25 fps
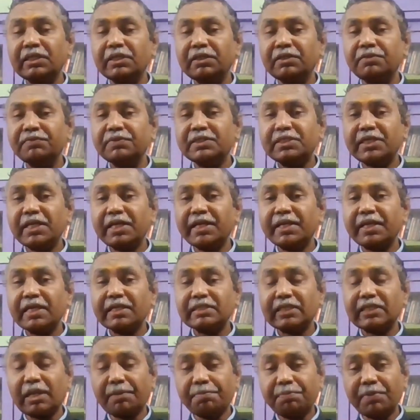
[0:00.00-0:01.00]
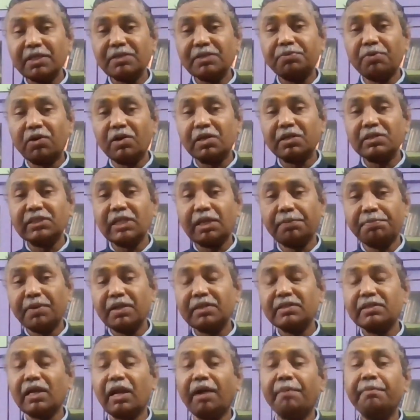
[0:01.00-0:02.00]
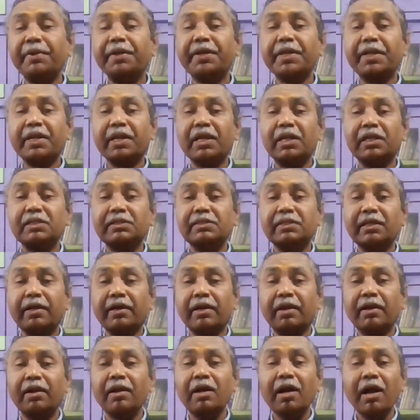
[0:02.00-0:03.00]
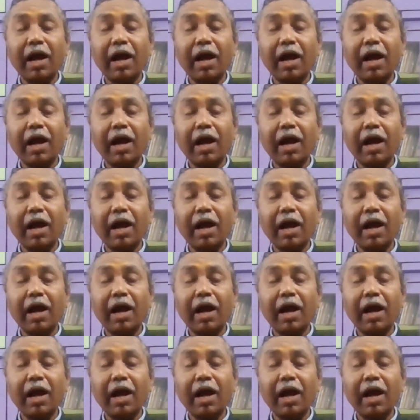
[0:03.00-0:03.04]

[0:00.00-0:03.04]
in which area surplus products, surplus raw material is there,